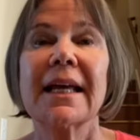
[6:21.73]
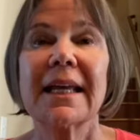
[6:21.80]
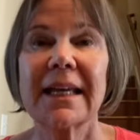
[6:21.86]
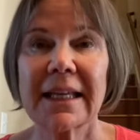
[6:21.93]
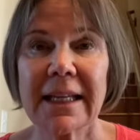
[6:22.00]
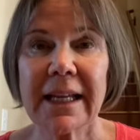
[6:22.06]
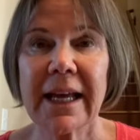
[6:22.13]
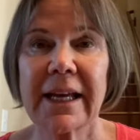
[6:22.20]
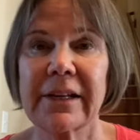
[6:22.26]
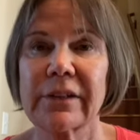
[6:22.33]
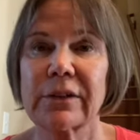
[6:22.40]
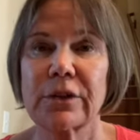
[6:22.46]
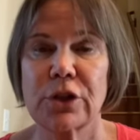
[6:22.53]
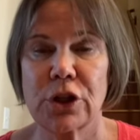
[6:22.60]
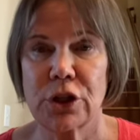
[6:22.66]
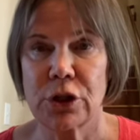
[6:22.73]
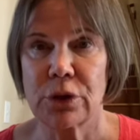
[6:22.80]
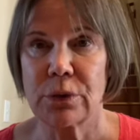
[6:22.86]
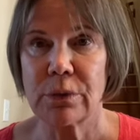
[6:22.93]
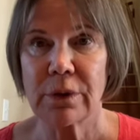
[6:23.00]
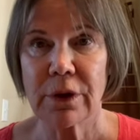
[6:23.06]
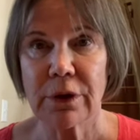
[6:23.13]
Inhale
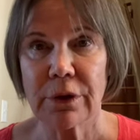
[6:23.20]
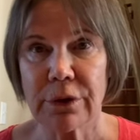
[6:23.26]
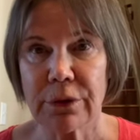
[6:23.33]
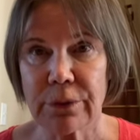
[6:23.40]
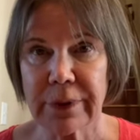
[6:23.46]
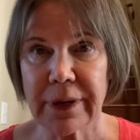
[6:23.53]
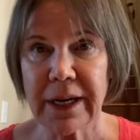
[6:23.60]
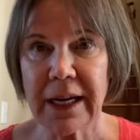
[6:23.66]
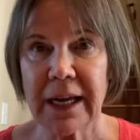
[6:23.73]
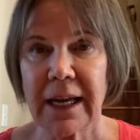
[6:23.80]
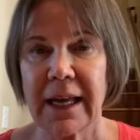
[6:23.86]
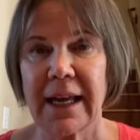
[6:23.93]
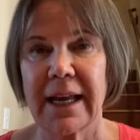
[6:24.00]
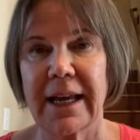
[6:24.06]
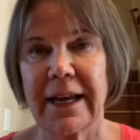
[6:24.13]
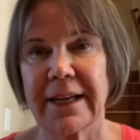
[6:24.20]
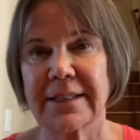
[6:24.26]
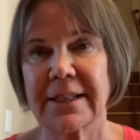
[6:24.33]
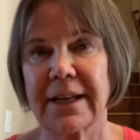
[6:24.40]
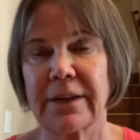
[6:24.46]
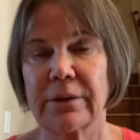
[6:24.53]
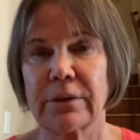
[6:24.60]
2, 3,
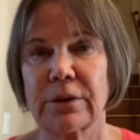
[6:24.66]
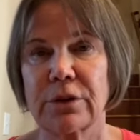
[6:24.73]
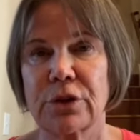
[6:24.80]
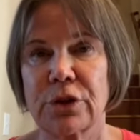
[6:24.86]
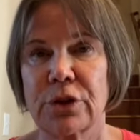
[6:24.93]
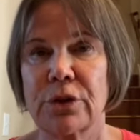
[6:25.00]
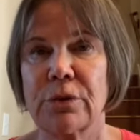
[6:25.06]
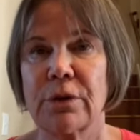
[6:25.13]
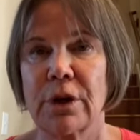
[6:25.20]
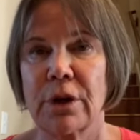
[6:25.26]
exhale 2,